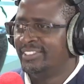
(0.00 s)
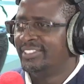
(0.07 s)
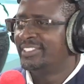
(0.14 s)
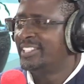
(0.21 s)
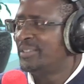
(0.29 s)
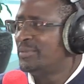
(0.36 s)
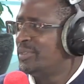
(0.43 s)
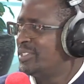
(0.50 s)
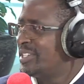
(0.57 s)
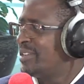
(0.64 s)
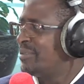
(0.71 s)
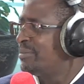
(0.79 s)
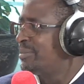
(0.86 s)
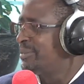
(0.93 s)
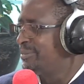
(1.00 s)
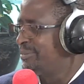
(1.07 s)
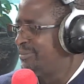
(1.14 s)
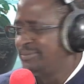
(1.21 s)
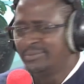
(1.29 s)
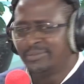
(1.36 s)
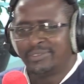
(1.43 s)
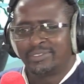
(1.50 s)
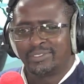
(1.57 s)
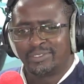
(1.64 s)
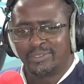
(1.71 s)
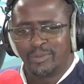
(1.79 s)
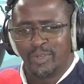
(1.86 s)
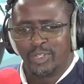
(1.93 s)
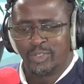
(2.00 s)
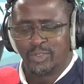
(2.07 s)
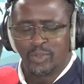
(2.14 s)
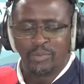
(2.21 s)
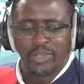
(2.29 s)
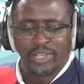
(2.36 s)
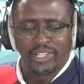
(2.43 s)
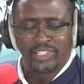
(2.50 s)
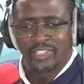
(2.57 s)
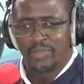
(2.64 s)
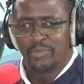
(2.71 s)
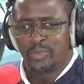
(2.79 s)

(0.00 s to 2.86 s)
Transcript: Same what's up. Walisomea same